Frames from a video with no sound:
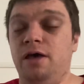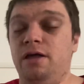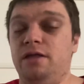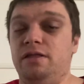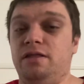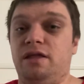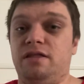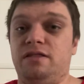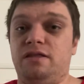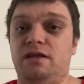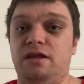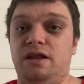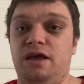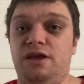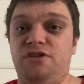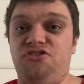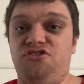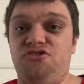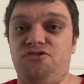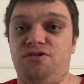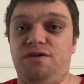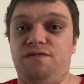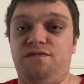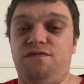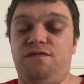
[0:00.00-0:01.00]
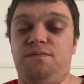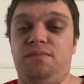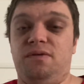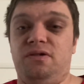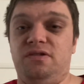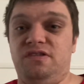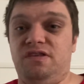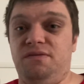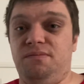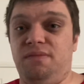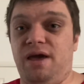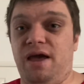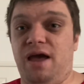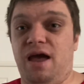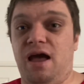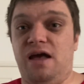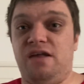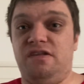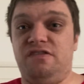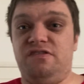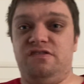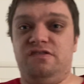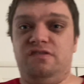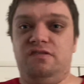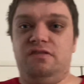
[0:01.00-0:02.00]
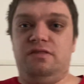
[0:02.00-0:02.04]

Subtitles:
that the Nigeria football team has.